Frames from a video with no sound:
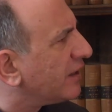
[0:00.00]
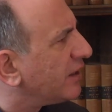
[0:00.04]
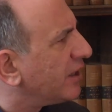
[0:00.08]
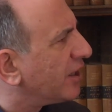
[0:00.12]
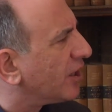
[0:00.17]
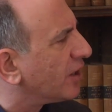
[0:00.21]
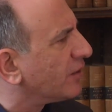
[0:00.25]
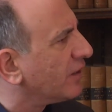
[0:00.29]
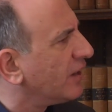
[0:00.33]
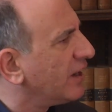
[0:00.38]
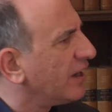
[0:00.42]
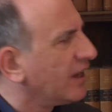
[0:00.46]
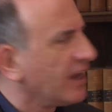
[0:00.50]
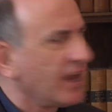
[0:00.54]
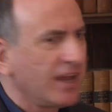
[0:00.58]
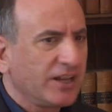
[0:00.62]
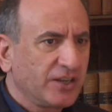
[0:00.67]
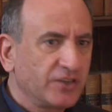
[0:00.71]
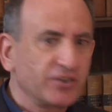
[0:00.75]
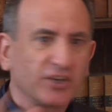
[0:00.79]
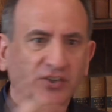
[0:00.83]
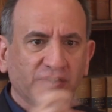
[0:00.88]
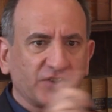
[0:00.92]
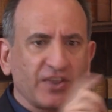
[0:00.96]
You know,
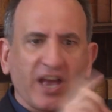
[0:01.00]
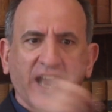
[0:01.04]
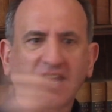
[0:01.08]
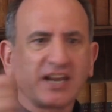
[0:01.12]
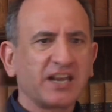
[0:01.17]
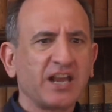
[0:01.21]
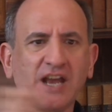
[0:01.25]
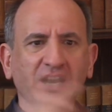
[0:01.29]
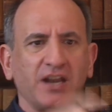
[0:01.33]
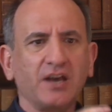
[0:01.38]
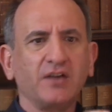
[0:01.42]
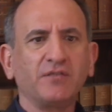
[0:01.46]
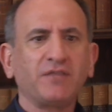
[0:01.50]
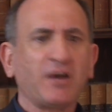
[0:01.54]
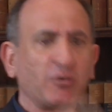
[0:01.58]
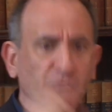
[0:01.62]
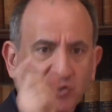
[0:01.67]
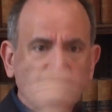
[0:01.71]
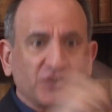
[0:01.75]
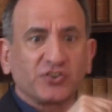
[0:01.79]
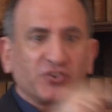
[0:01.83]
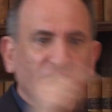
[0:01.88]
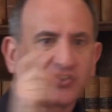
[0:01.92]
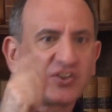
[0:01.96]
just that kind of, I'll
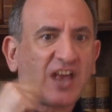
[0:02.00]
just